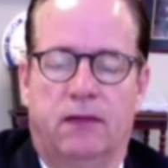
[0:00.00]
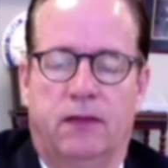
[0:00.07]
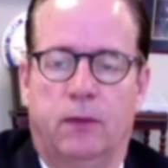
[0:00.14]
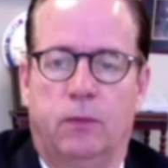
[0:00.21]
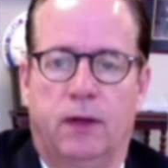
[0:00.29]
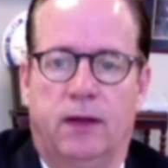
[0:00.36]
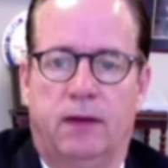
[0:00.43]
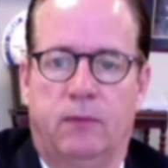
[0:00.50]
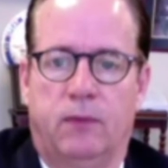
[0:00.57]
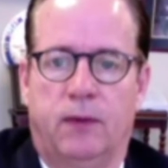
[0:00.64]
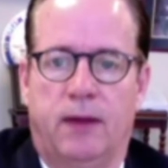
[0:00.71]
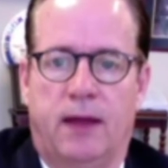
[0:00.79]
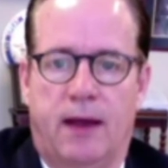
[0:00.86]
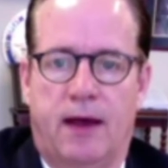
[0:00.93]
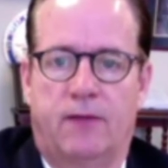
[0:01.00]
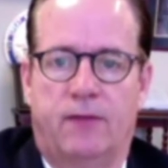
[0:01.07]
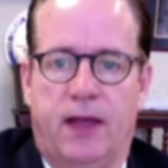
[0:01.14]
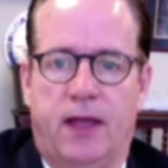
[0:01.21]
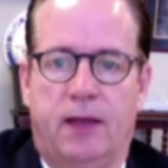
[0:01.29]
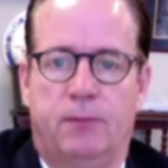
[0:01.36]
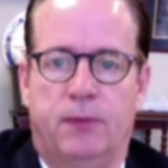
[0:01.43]
that would have
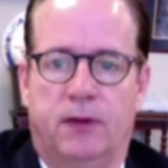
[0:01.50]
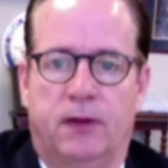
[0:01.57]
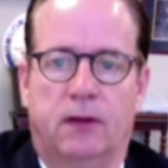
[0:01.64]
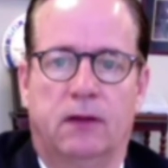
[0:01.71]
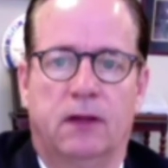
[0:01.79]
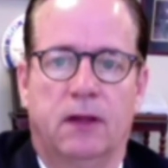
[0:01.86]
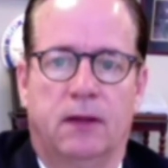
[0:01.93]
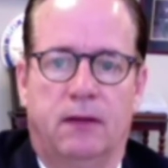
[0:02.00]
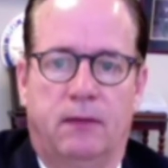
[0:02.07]
a bill